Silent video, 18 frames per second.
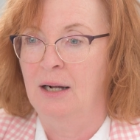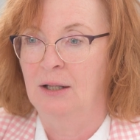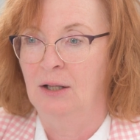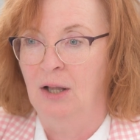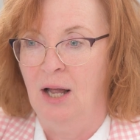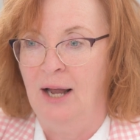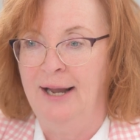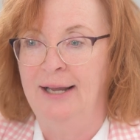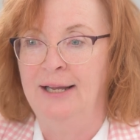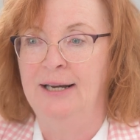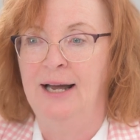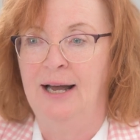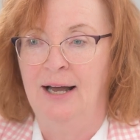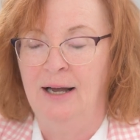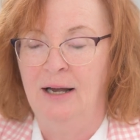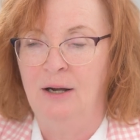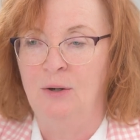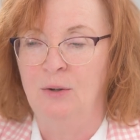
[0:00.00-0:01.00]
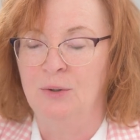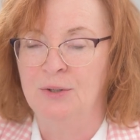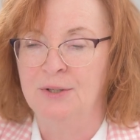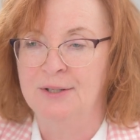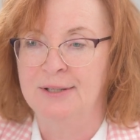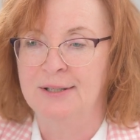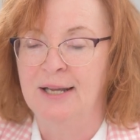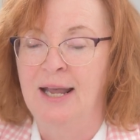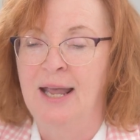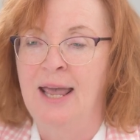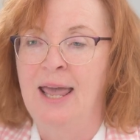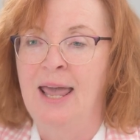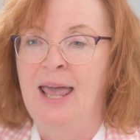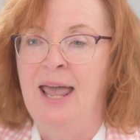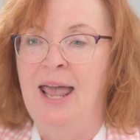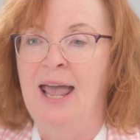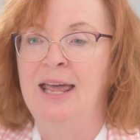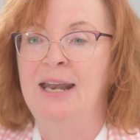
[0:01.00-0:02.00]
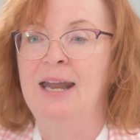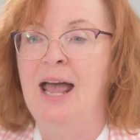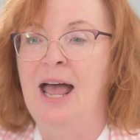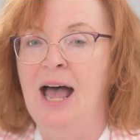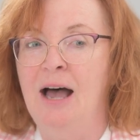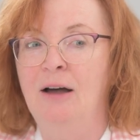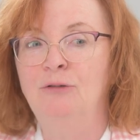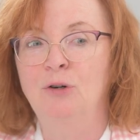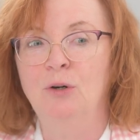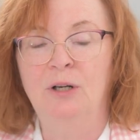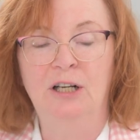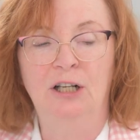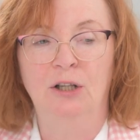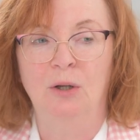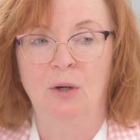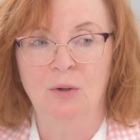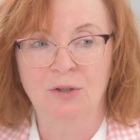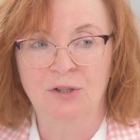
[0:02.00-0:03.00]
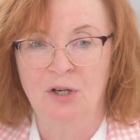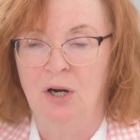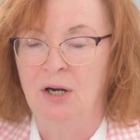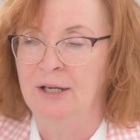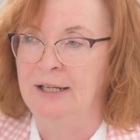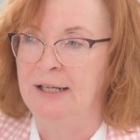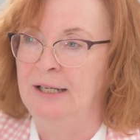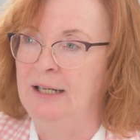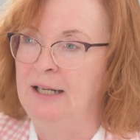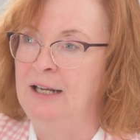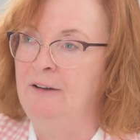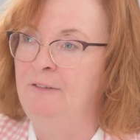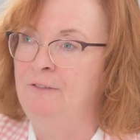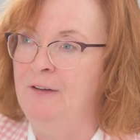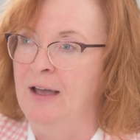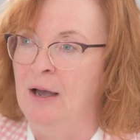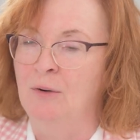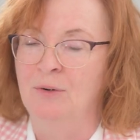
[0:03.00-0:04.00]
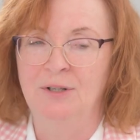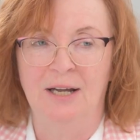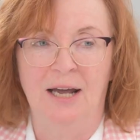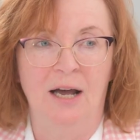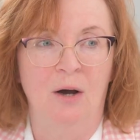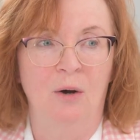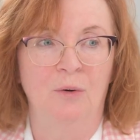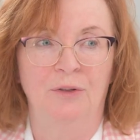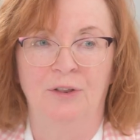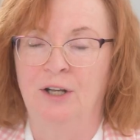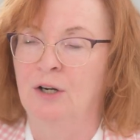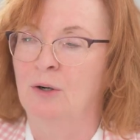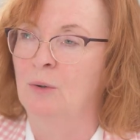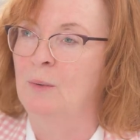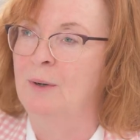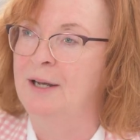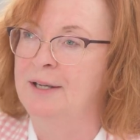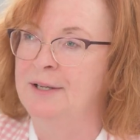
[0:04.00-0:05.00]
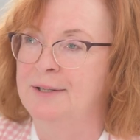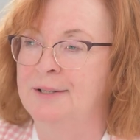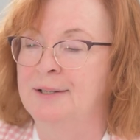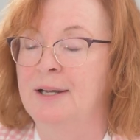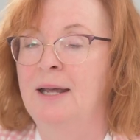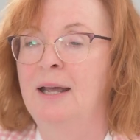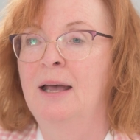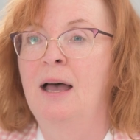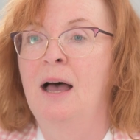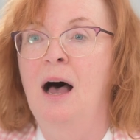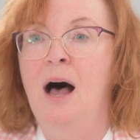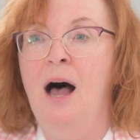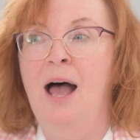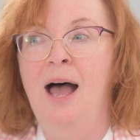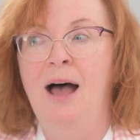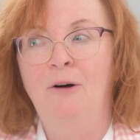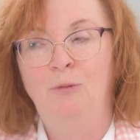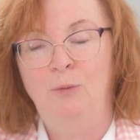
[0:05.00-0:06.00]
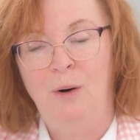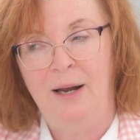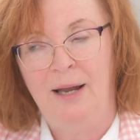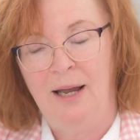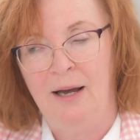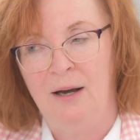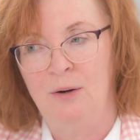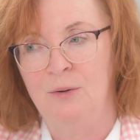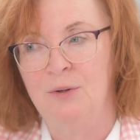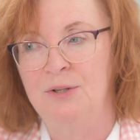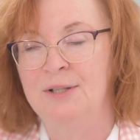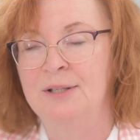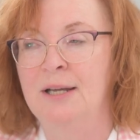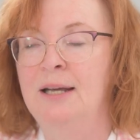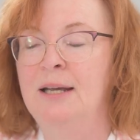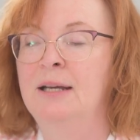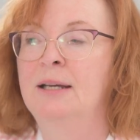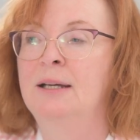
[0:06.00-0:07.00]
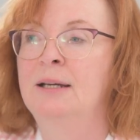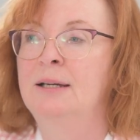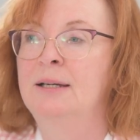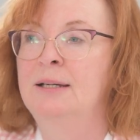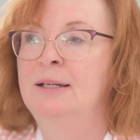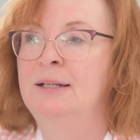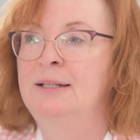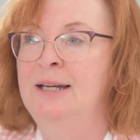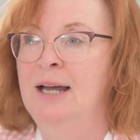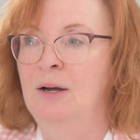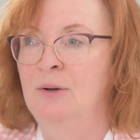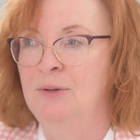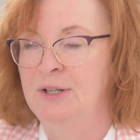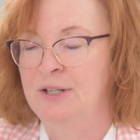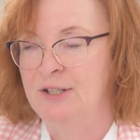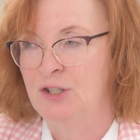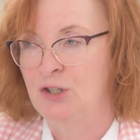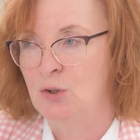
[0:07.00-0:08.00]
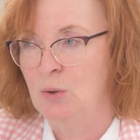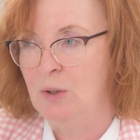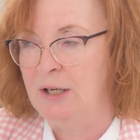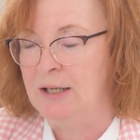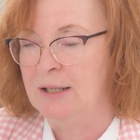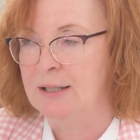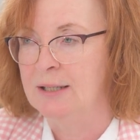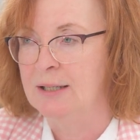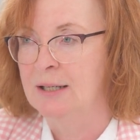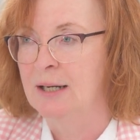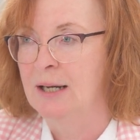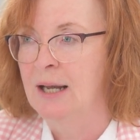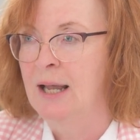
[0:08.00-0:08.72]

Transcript: client a house, and after he closed on it, he found out there was a halfway house down the street,